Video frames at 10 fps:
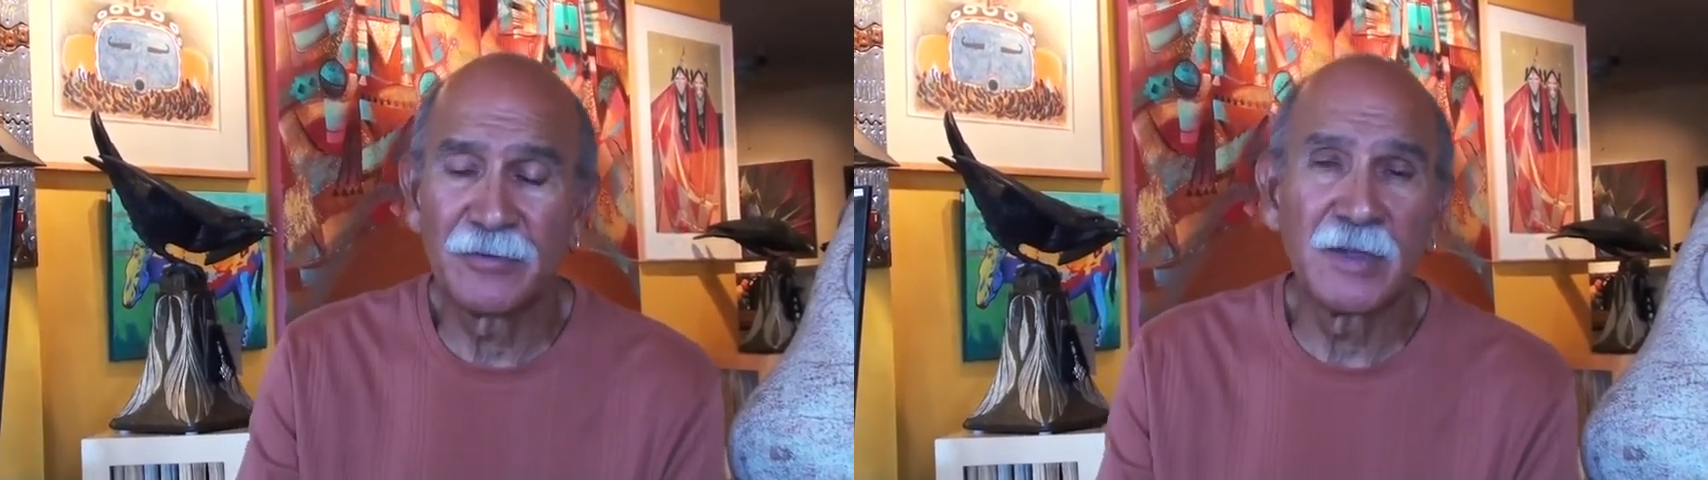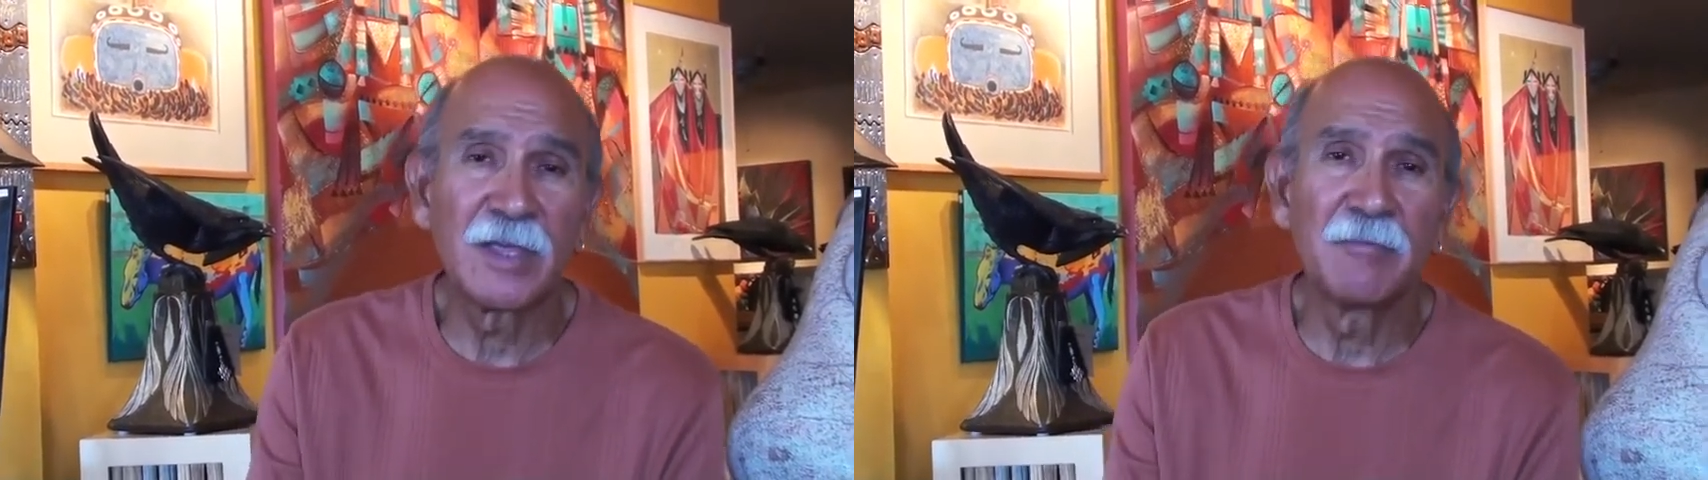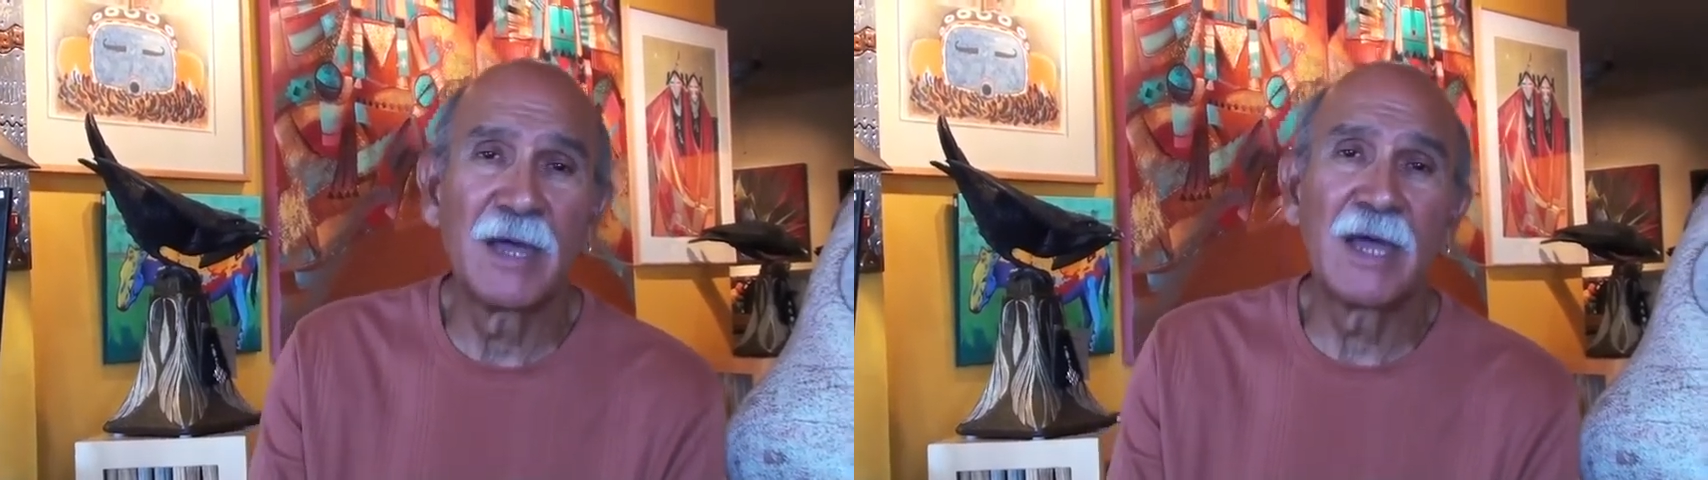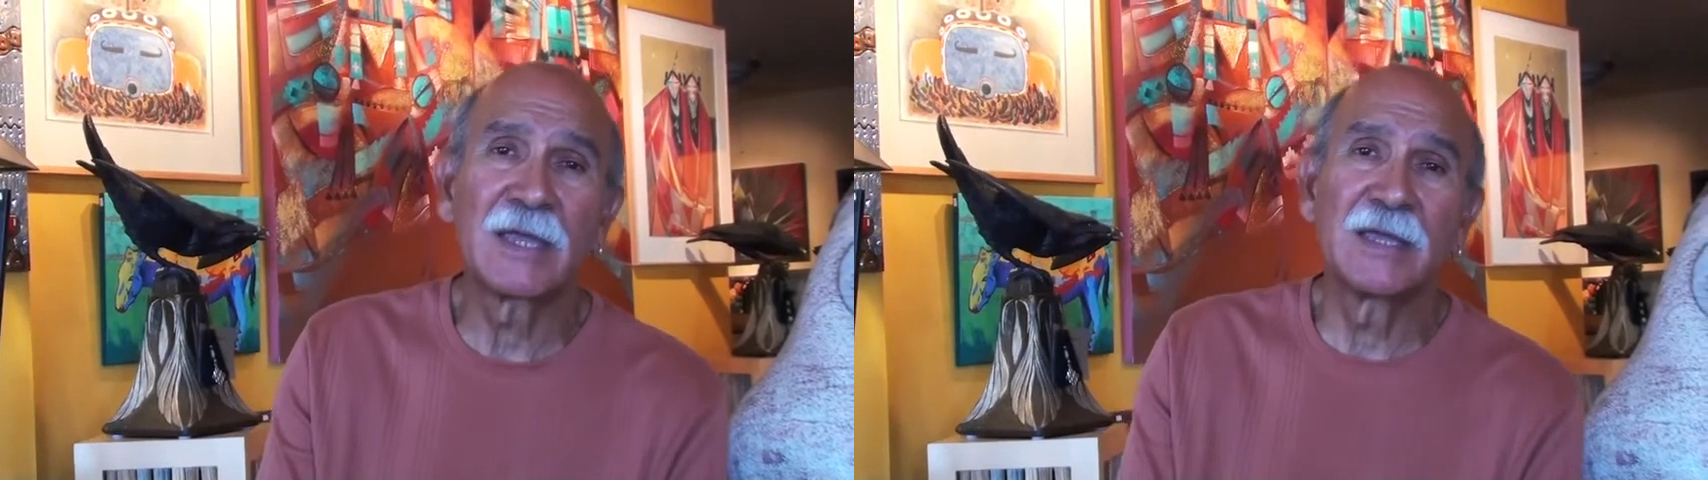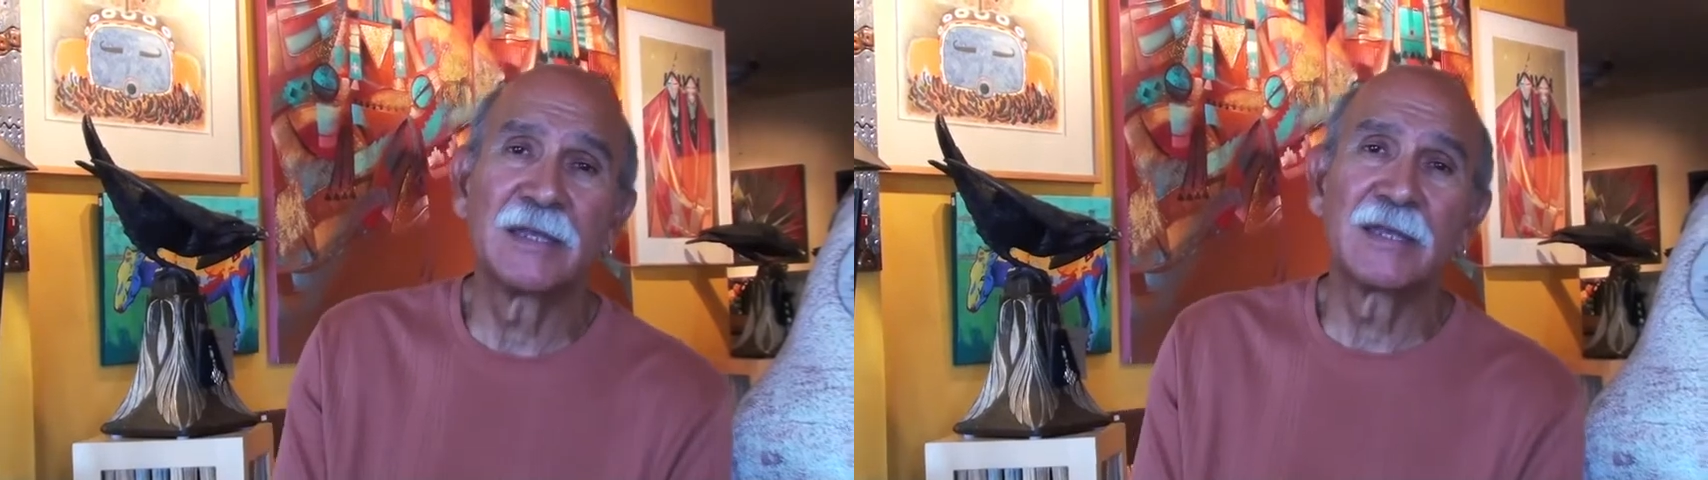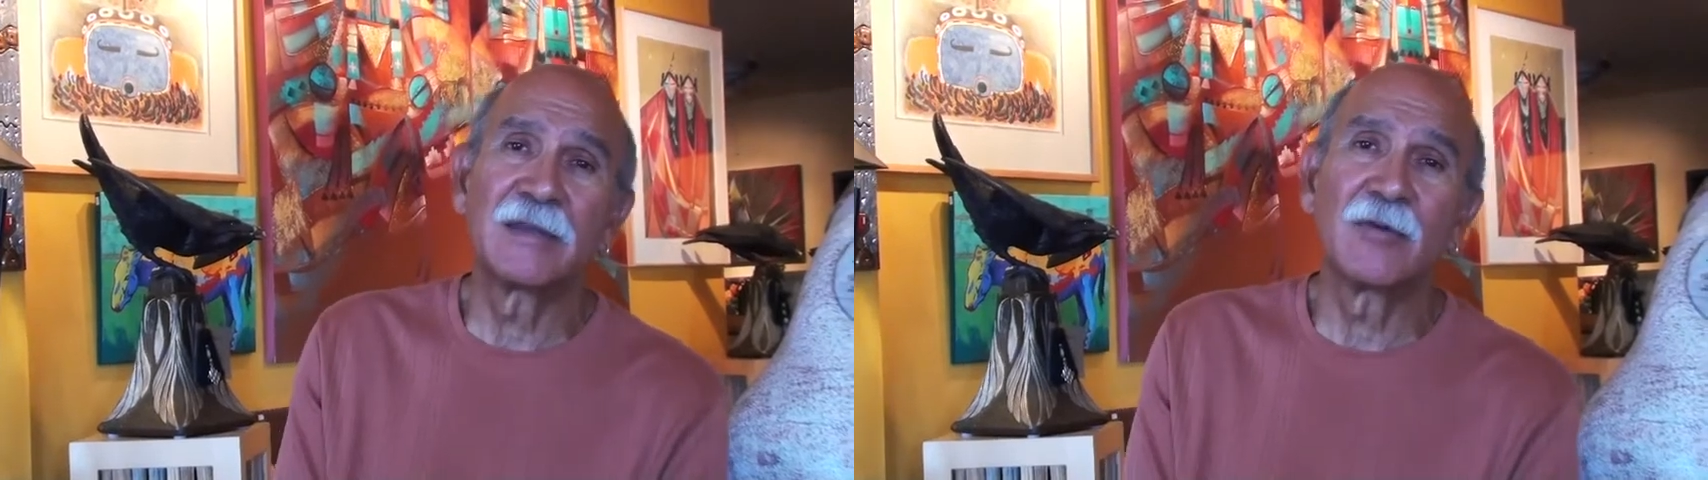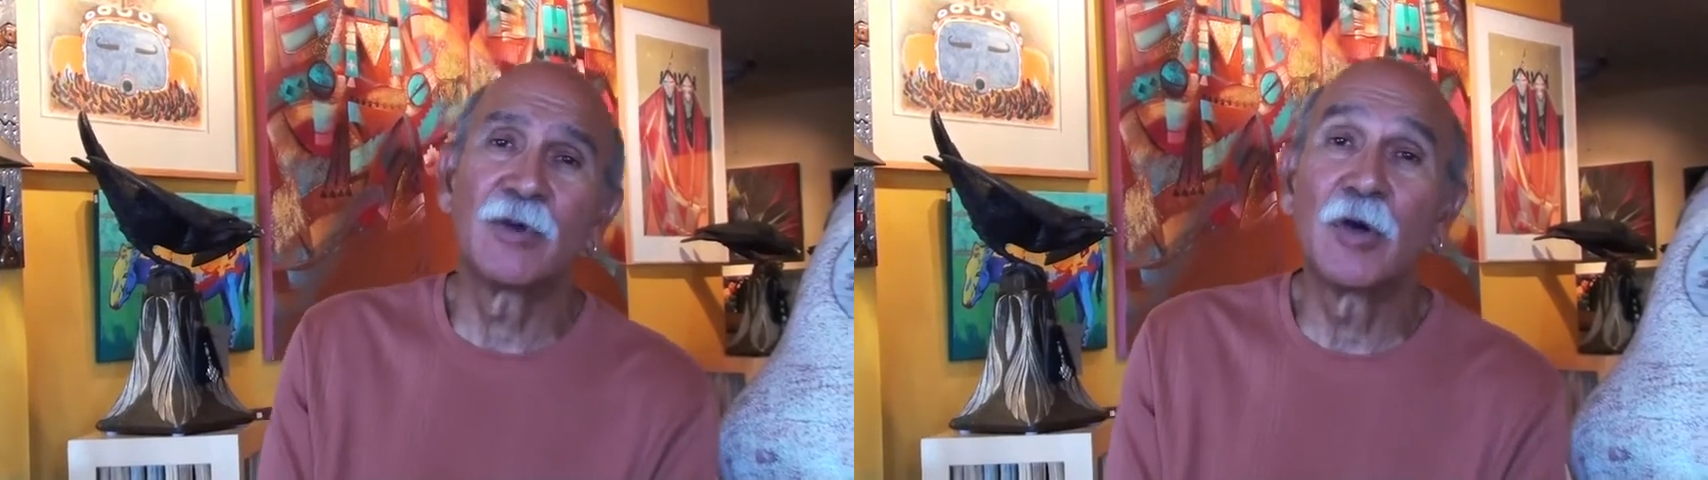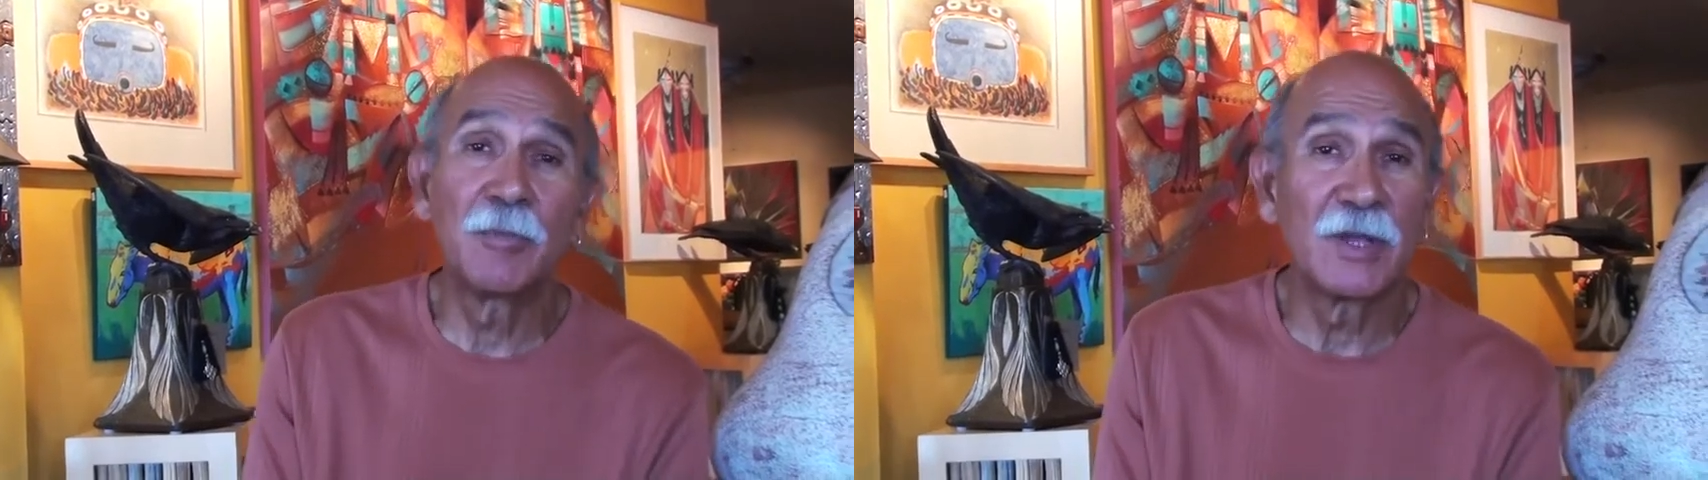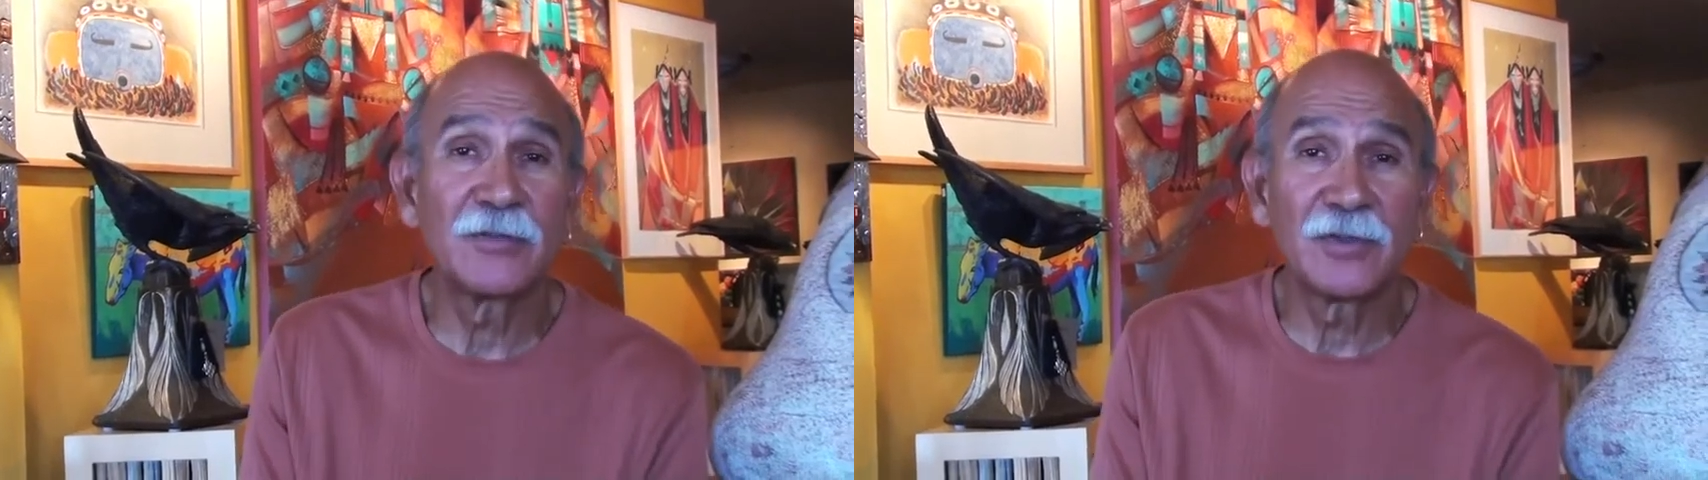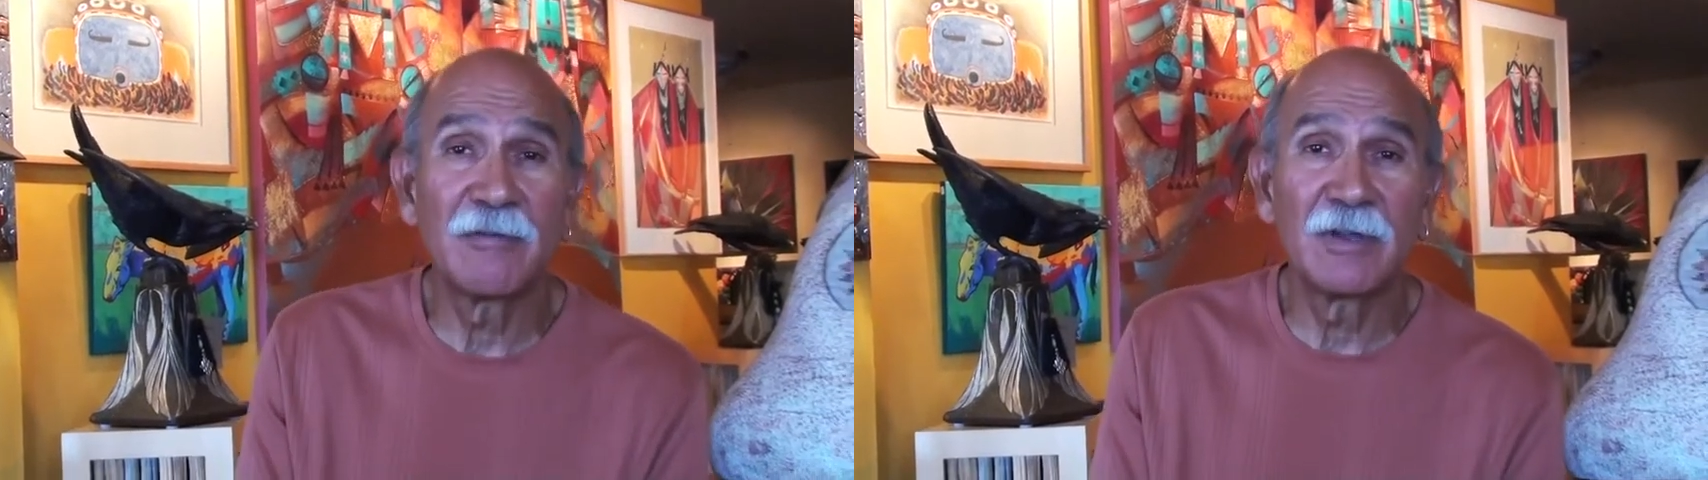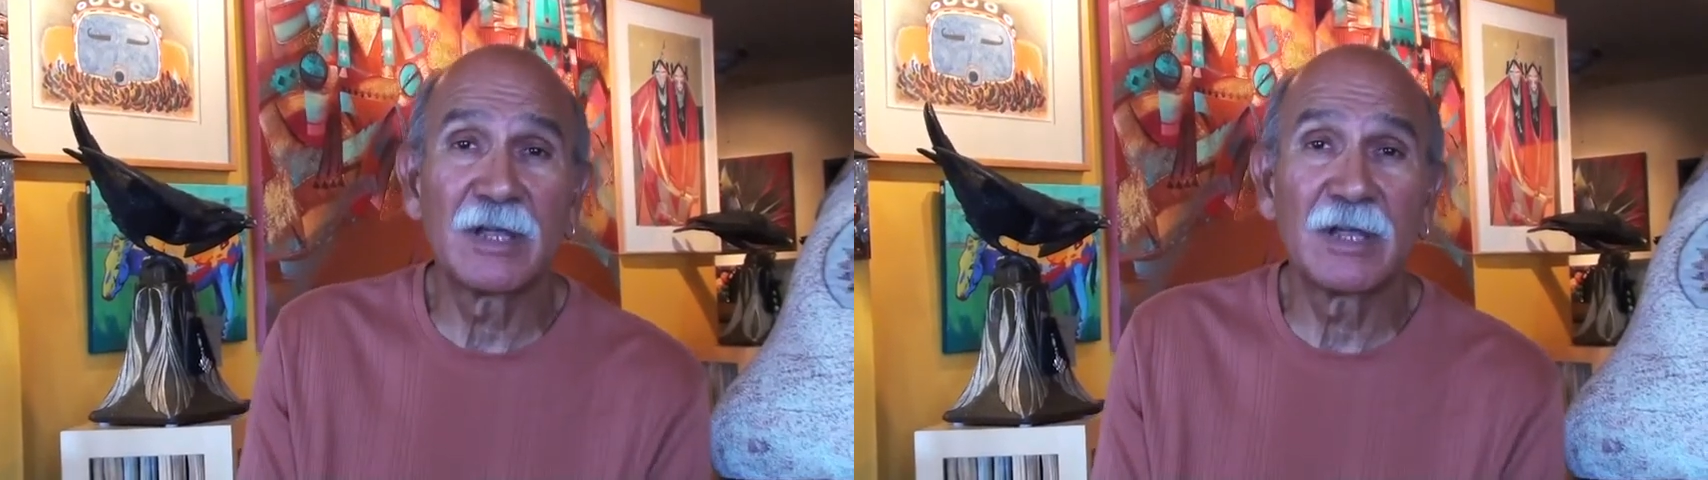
and then come back and reopen at 7